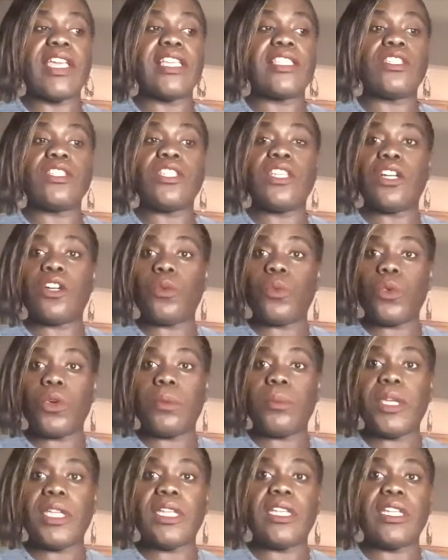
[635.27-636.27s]
as a young
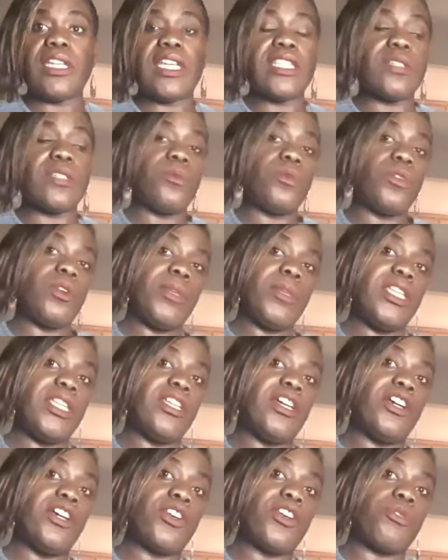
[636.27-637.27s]
woman and as a woman
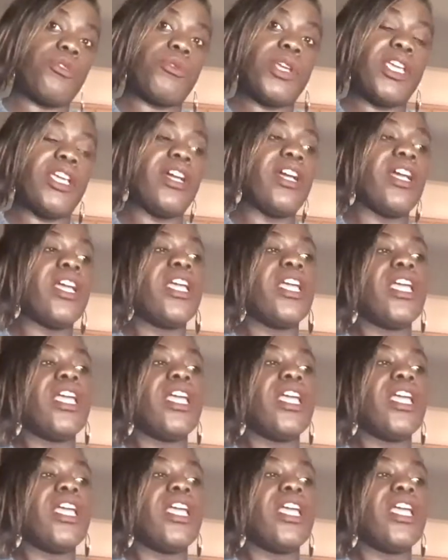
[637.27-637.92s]
in her career